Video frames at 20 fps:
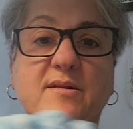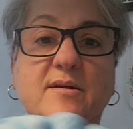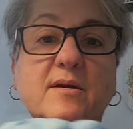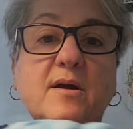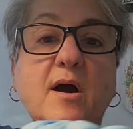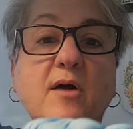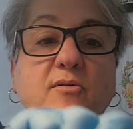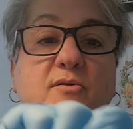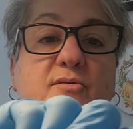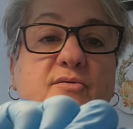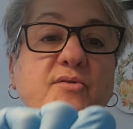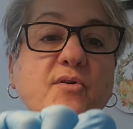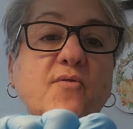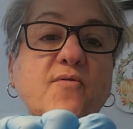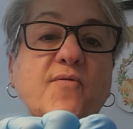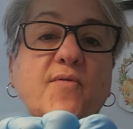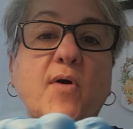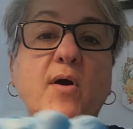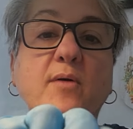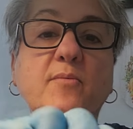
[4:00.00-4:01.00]
the color so
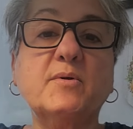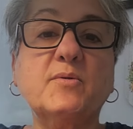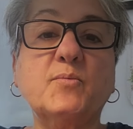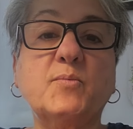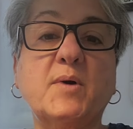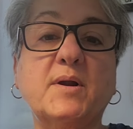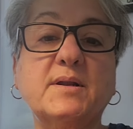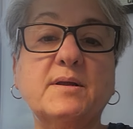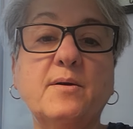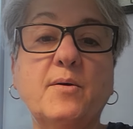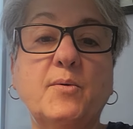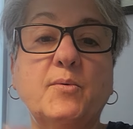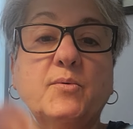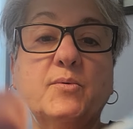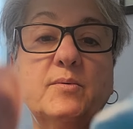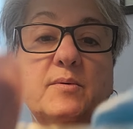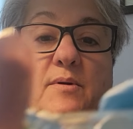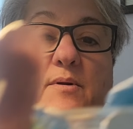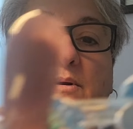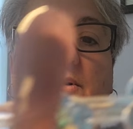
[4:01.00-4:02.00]
far with one
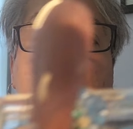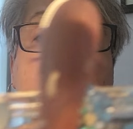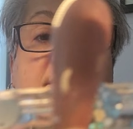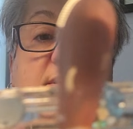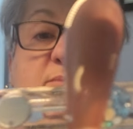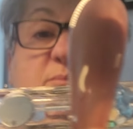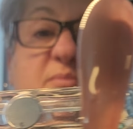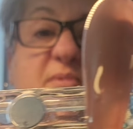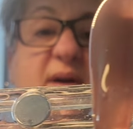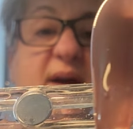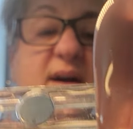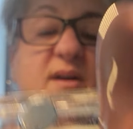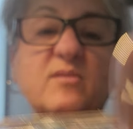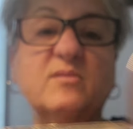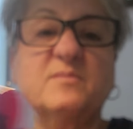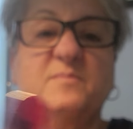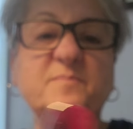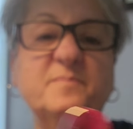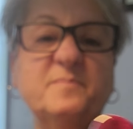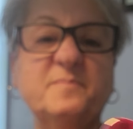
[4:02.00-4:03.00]
coat, the
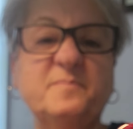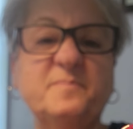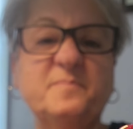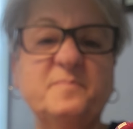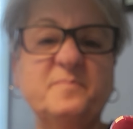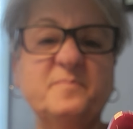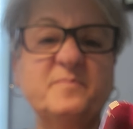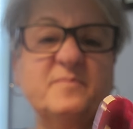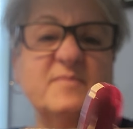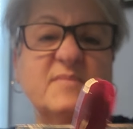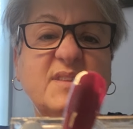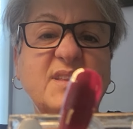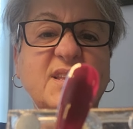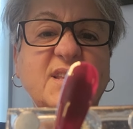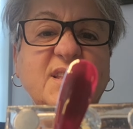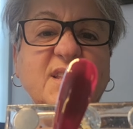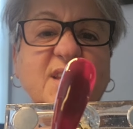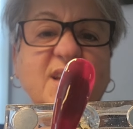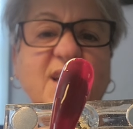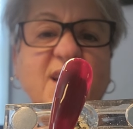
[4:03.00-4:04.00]
brown
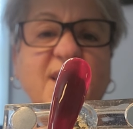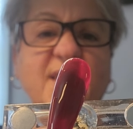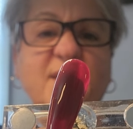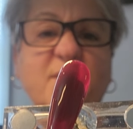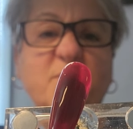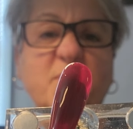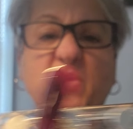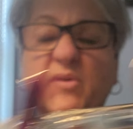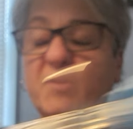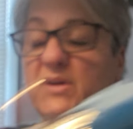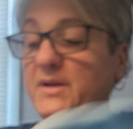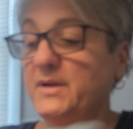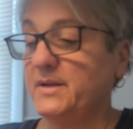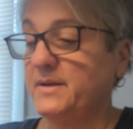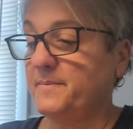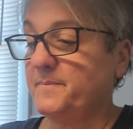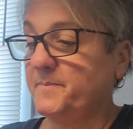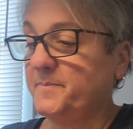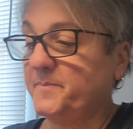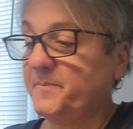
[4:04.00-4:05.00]
and the
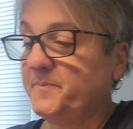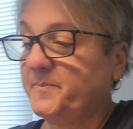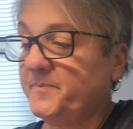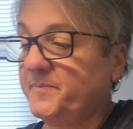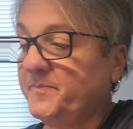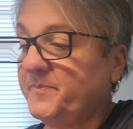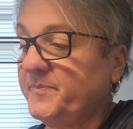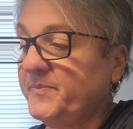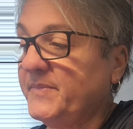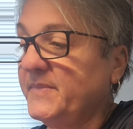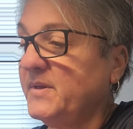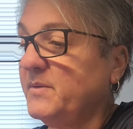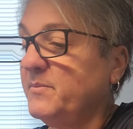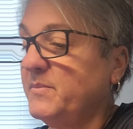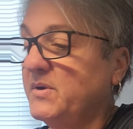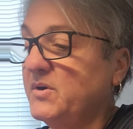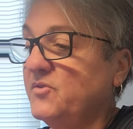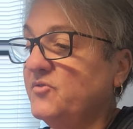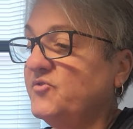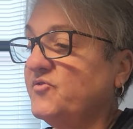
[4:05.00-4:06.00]
burgundy. I'm
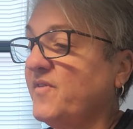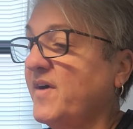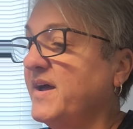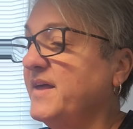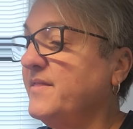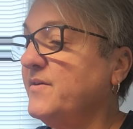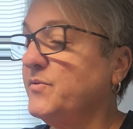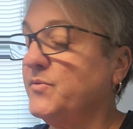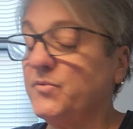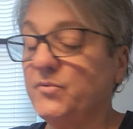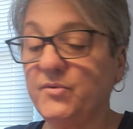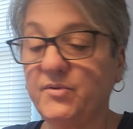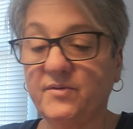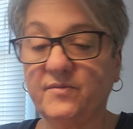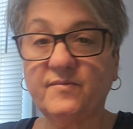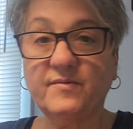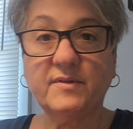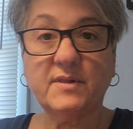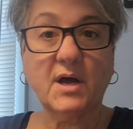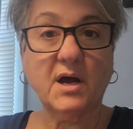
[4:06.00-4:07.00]
going to dry those.
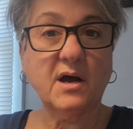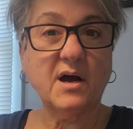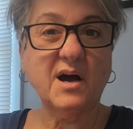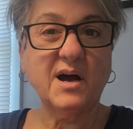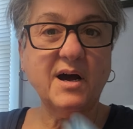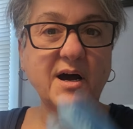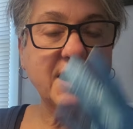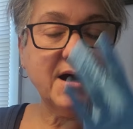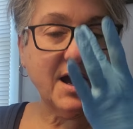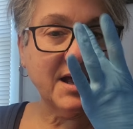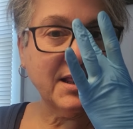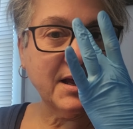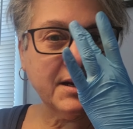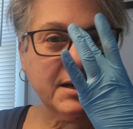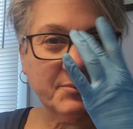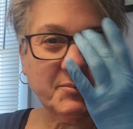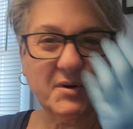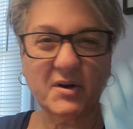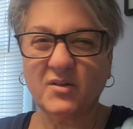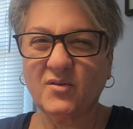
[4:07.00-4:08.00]
I like
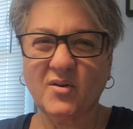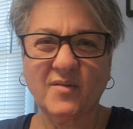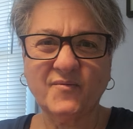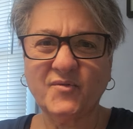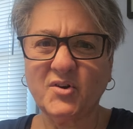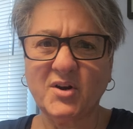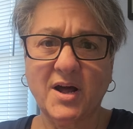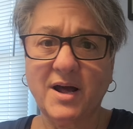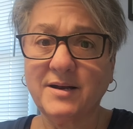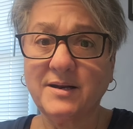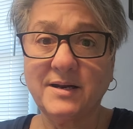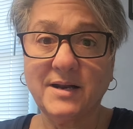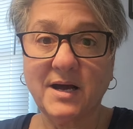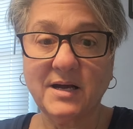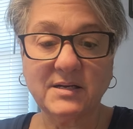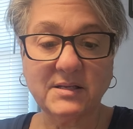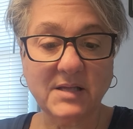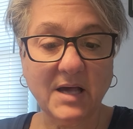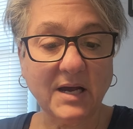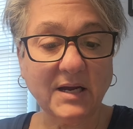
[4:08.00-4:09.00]
to put it on for
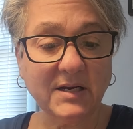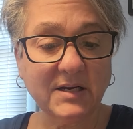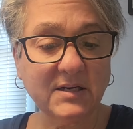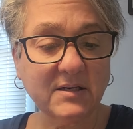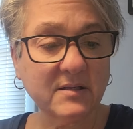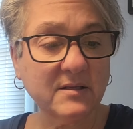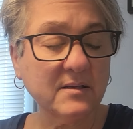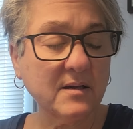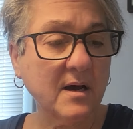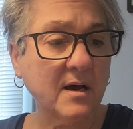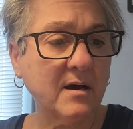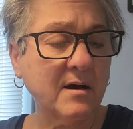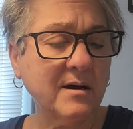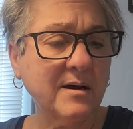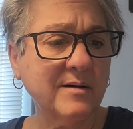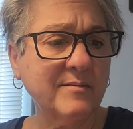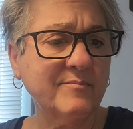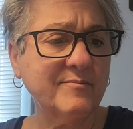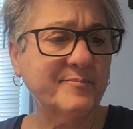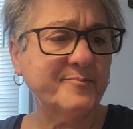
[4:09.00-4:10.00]
99 seconds.
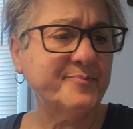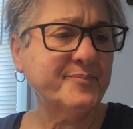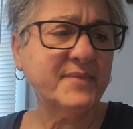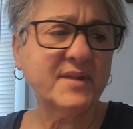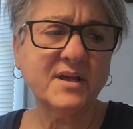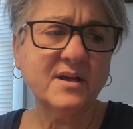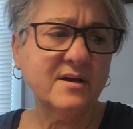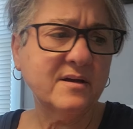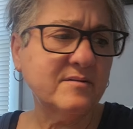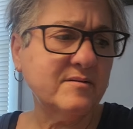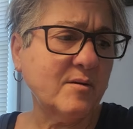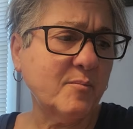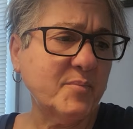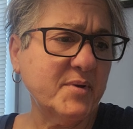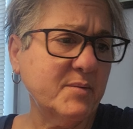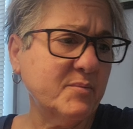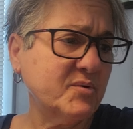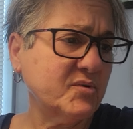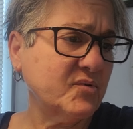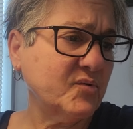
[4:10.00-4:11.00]
Some
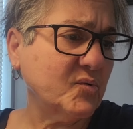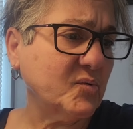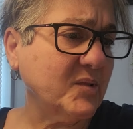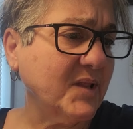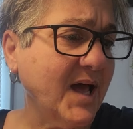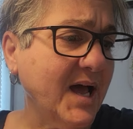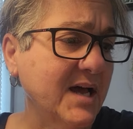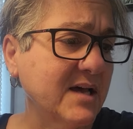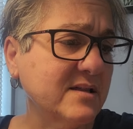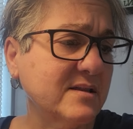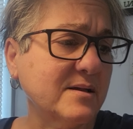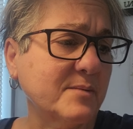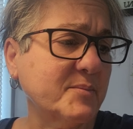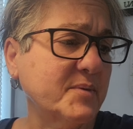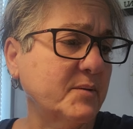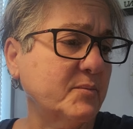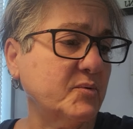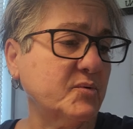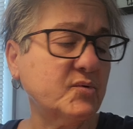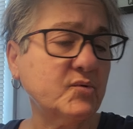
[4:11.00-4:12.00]
people do less, some
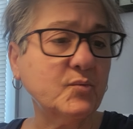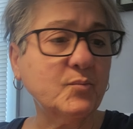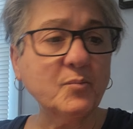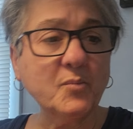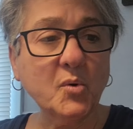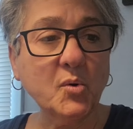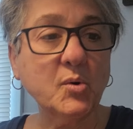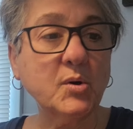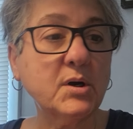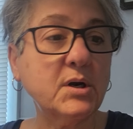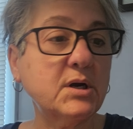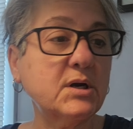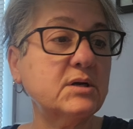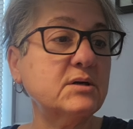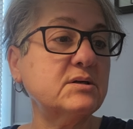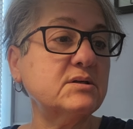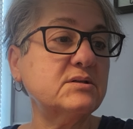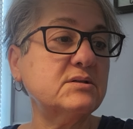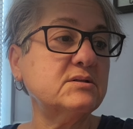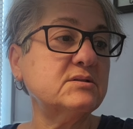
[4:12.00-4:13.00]
people do more.
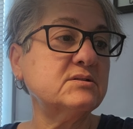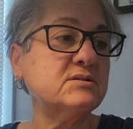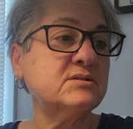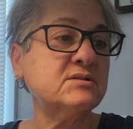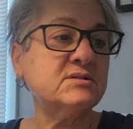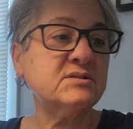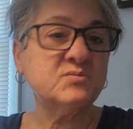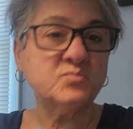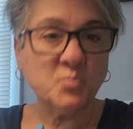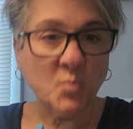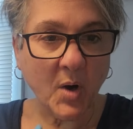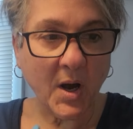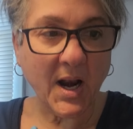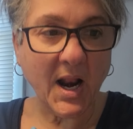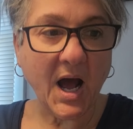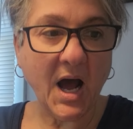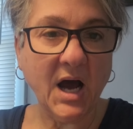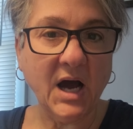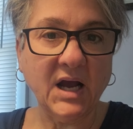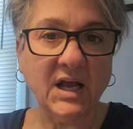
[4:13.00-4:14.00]
Just what
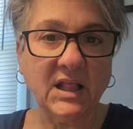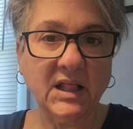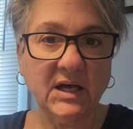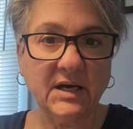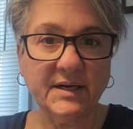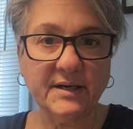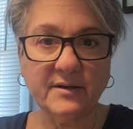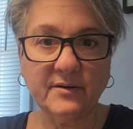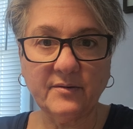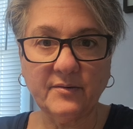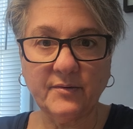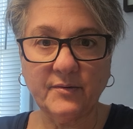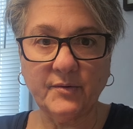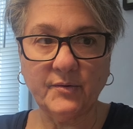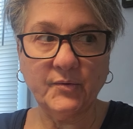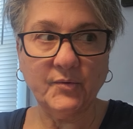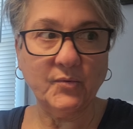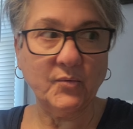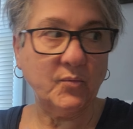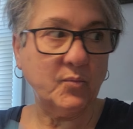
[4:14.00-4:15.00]
I like to
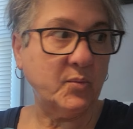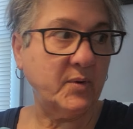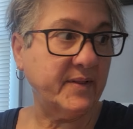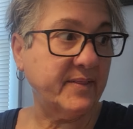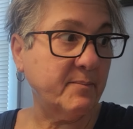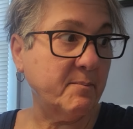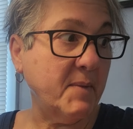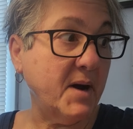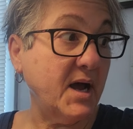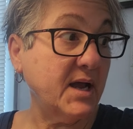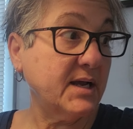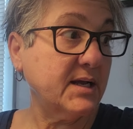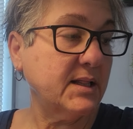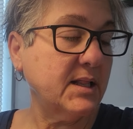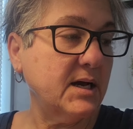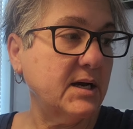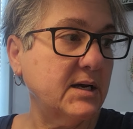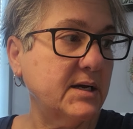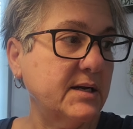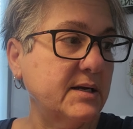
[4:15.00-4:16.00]
do with my
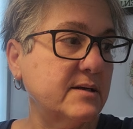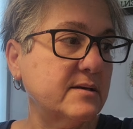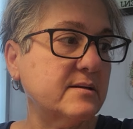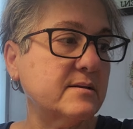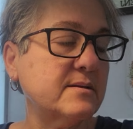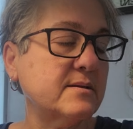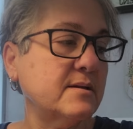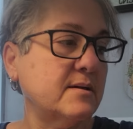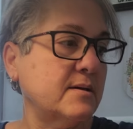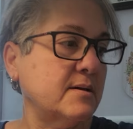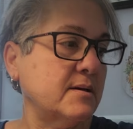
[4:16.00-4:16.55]
clients.